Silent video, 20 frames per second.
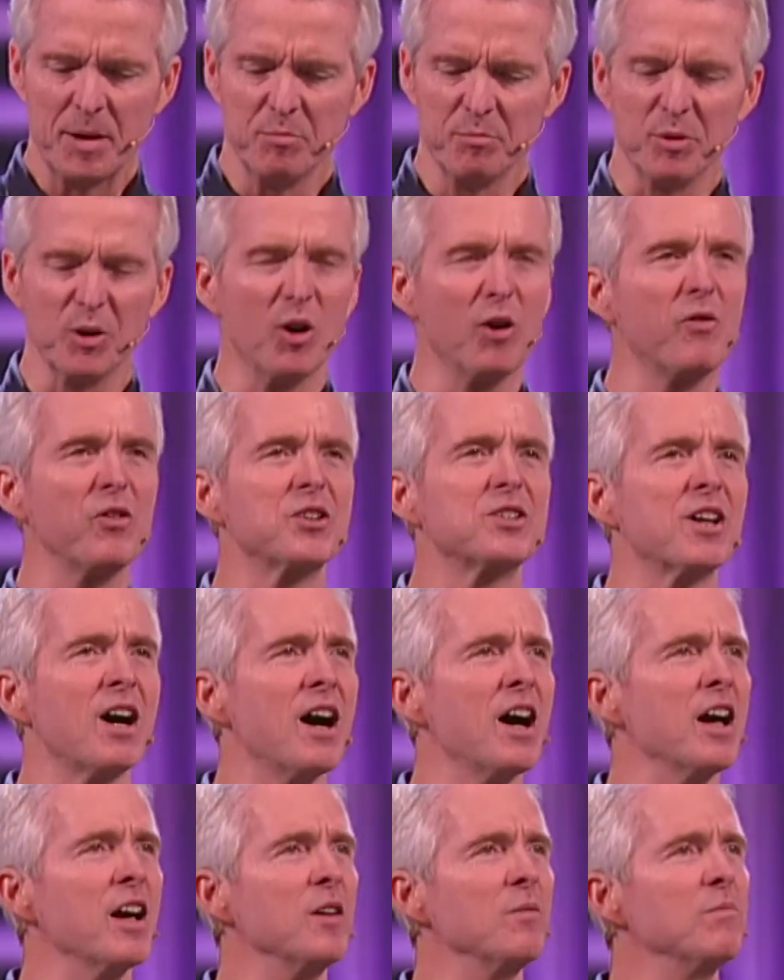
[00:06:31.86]
But over
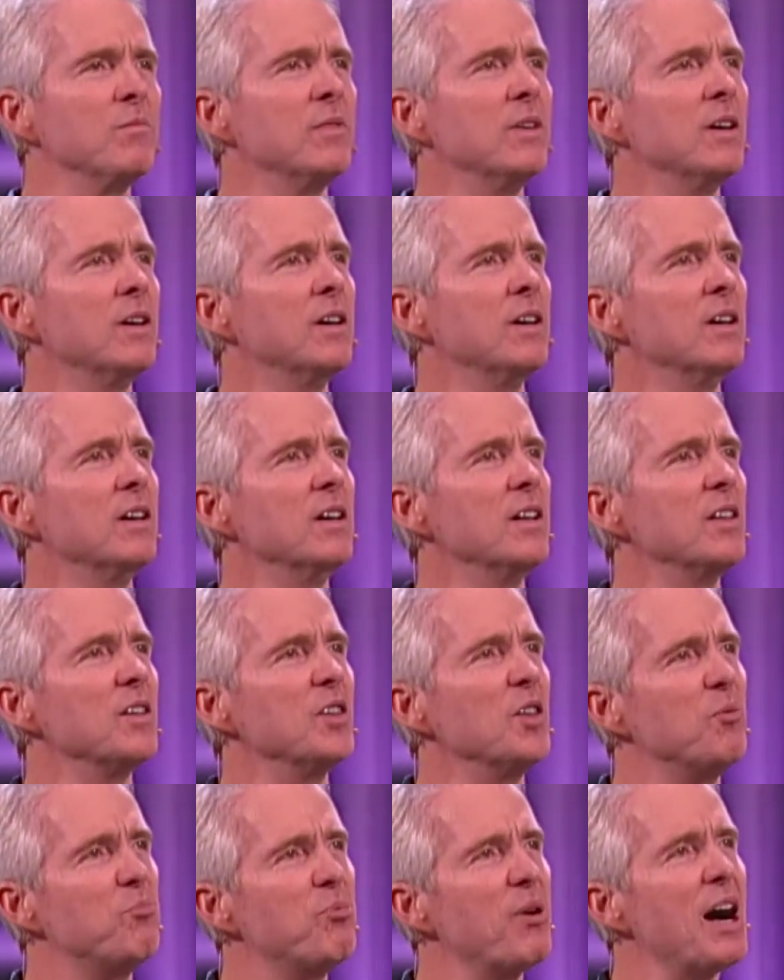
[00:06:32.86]
time,
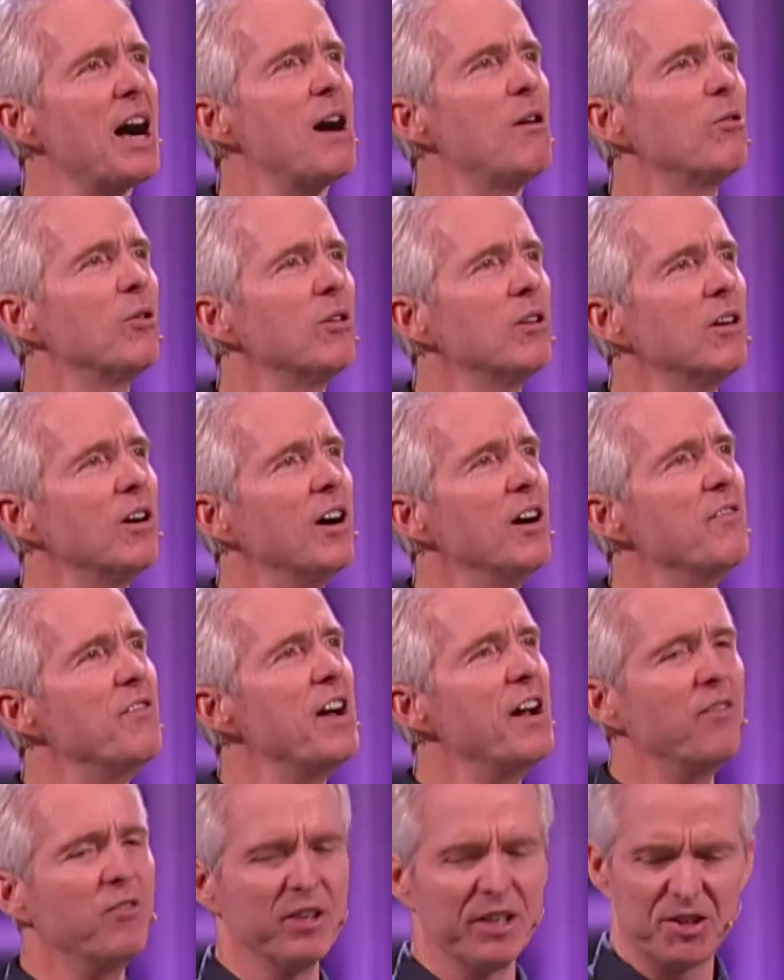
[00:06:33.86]
the power of
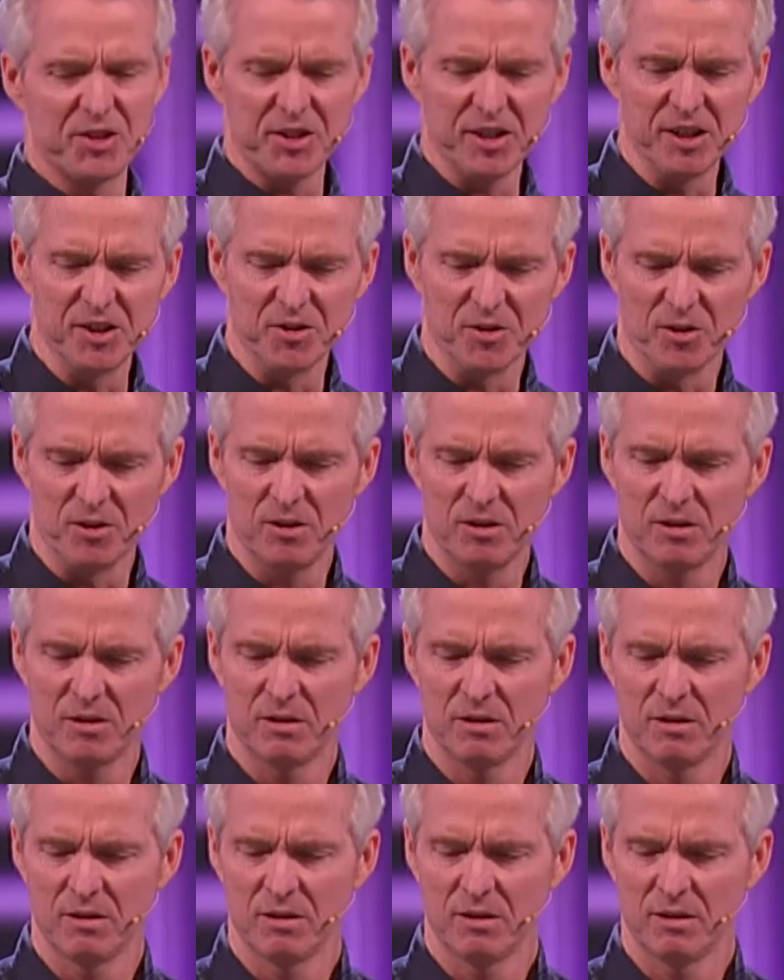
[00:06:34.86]
every Caesar
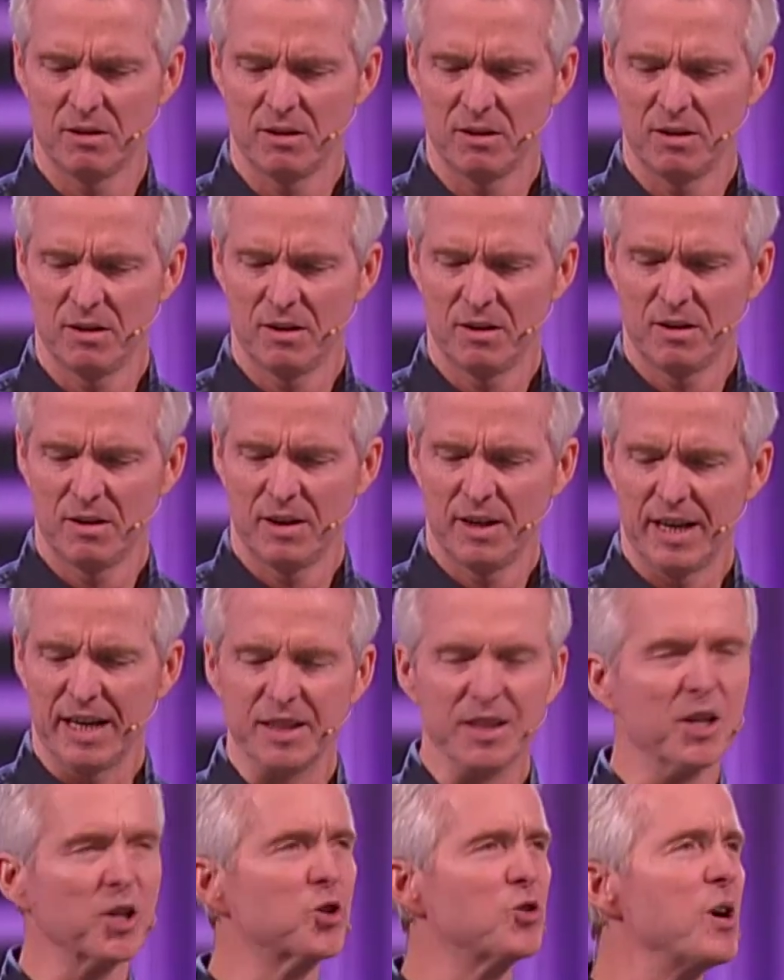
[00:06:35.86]

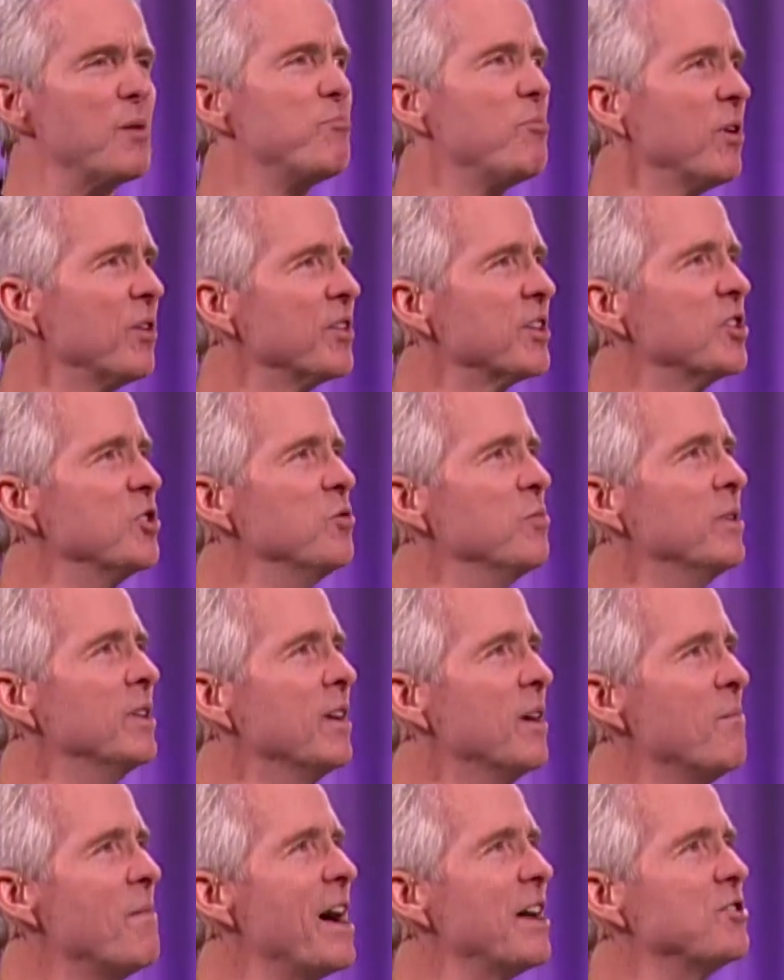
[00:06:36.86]
and their grip on the human
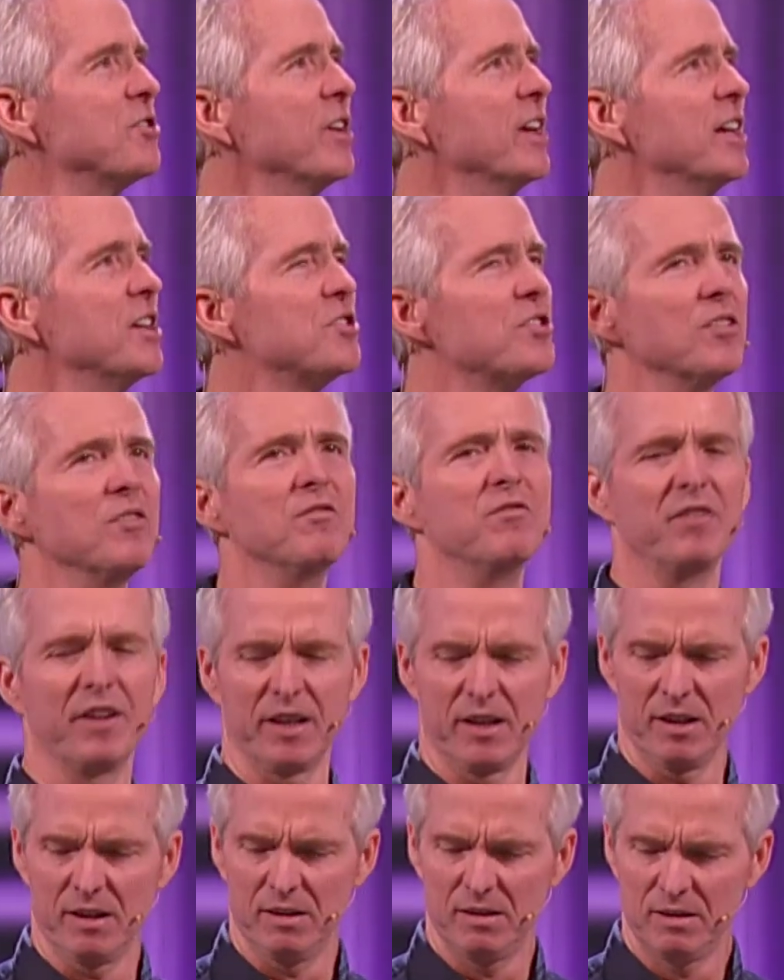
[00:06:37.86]
imagination
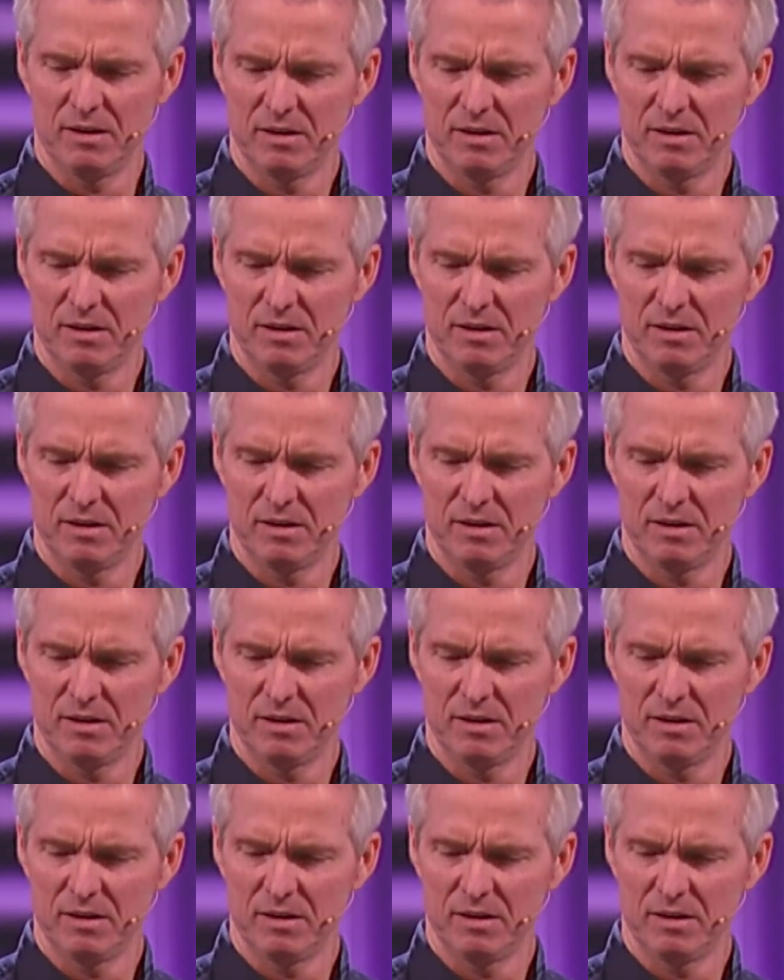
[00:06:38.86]
faded,